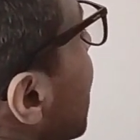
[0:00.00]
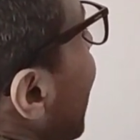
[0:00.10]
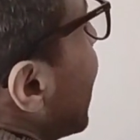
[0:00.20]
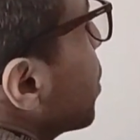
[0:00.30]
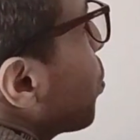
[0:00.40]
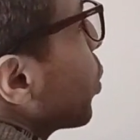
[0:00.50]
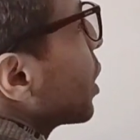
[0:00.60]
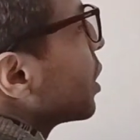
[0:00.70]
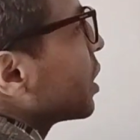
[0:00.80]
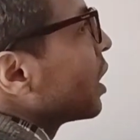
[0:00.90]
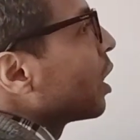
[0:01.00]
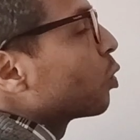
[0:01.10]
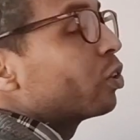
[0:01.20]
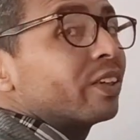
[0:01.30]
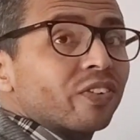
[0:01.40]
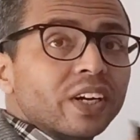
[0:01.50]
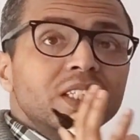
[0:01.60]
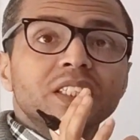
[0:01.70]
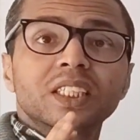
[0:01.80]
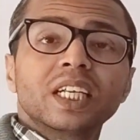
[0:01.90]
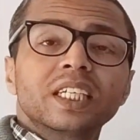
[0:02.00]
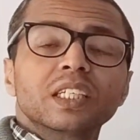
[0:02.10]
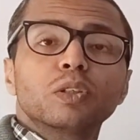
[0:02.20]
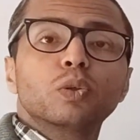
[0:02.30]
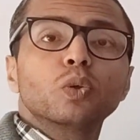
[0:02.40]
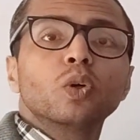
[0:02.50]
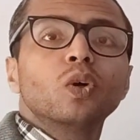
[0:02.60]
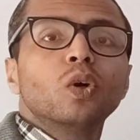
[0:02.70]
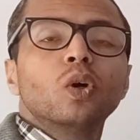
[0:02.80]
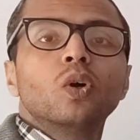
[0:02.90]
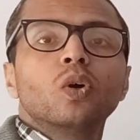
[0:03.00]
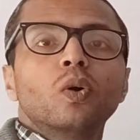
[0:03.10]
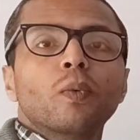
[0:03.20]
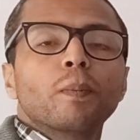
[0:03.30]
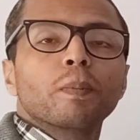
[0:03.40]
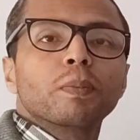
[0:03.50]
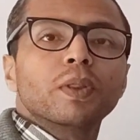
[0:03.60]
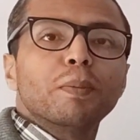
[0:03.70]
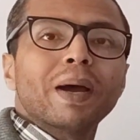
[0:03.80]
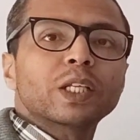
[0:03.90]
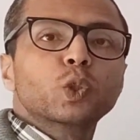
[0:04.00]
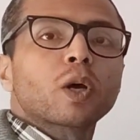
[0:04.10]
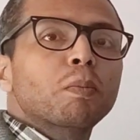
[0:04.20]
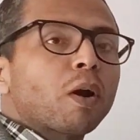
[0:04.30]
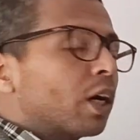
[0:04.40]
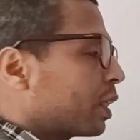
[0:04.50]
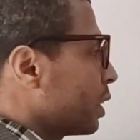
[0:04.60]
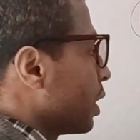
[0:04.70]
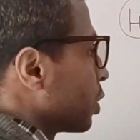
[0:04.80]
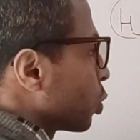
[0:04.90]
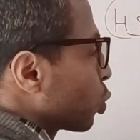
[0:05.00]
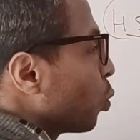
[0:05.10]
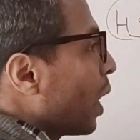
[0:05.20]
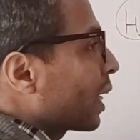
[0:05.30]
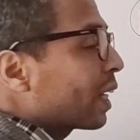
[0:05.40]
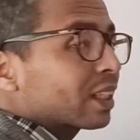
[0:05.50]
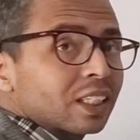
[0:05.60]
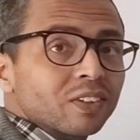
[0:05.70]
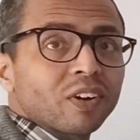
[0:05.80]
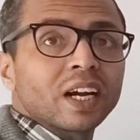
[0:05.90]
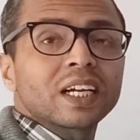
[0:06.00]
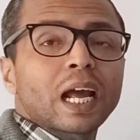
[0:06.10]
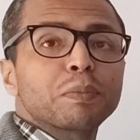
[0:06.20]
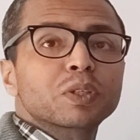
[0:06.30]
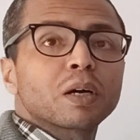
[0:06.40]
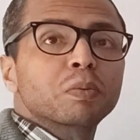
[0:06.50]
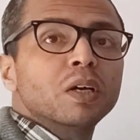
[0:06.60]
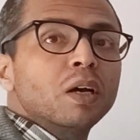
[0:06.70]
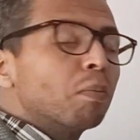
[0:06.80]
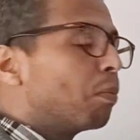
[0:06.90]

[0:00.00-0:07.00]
cell has potential to differentiate into the mature blood cells. So what are the different types of